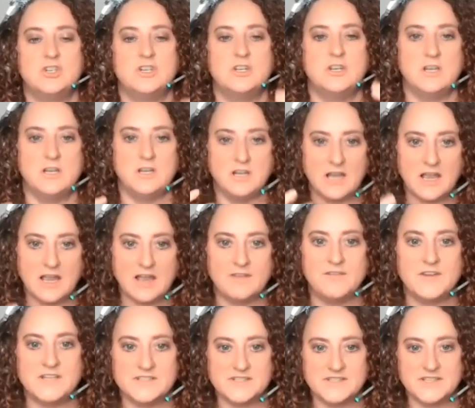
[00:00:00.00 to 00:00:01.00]
She
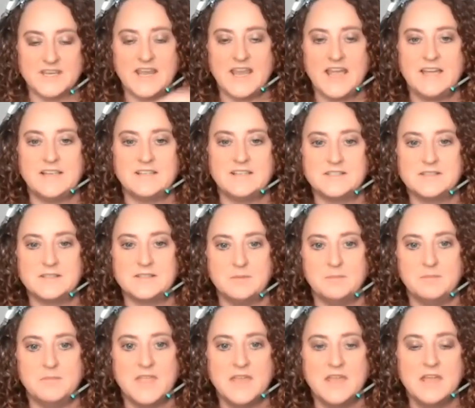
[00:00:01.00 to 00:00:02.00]
obviously has
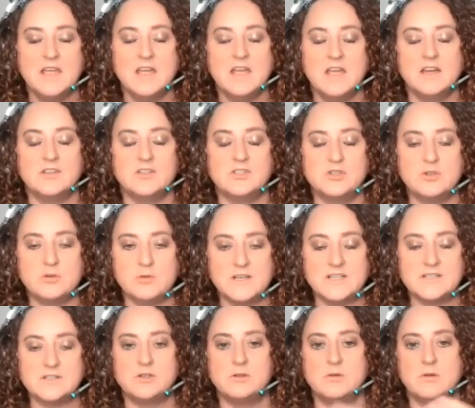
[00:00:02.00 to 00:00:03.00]
some
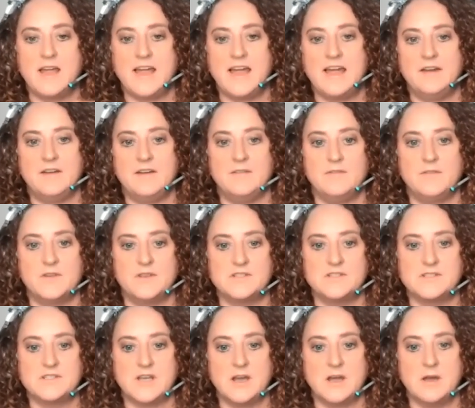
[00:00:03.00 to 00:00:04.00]
students who have
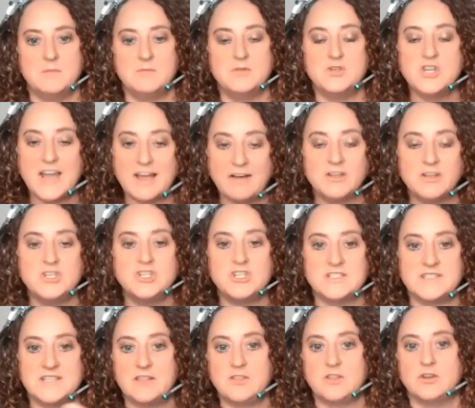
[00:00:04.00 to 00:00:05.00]
some
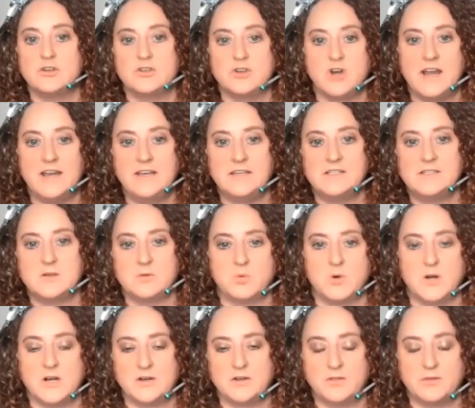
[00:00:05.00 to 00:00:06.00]
challenges that they're trying to
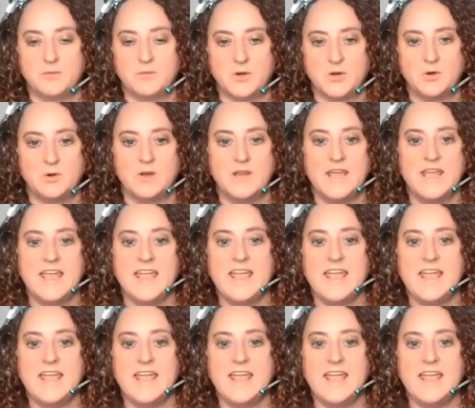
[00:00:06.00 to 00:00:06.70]
work through.